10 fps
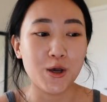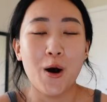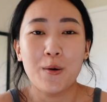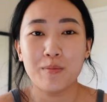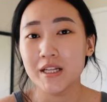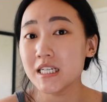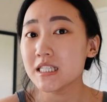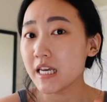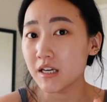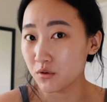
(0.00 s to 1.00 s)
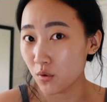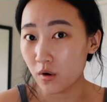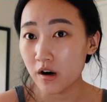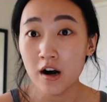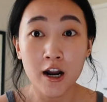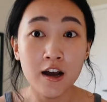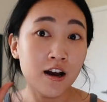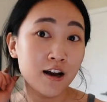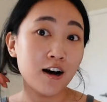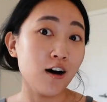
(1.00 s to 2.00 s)
So please ignore
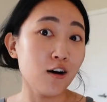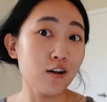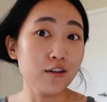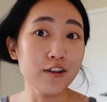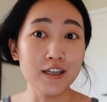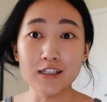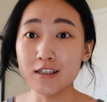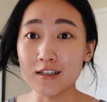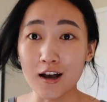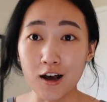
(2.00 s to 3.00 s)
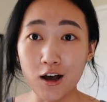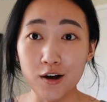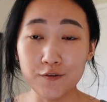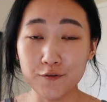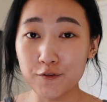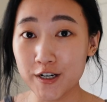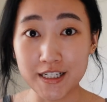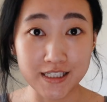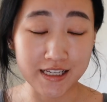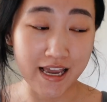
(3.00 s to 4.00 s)
all this uh,
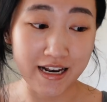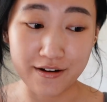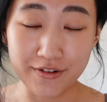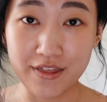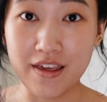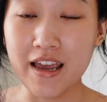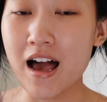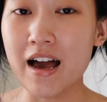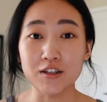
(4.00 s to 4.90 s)
frizz and everything.